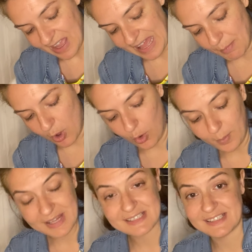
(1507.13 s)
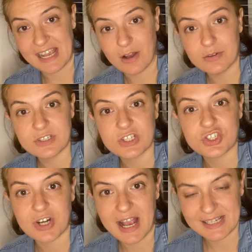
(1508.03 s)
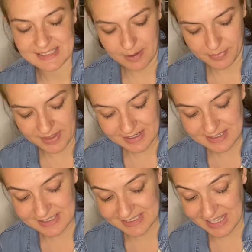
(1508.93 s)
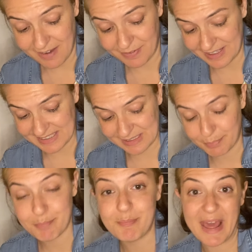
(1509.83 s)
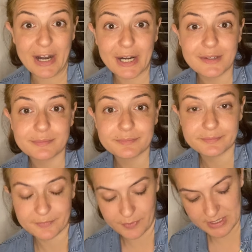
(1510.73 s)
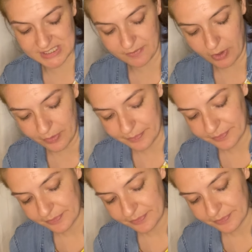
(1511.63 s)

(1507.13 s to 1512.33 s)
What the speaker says: I'm always down to try something to see if it's better, first of all,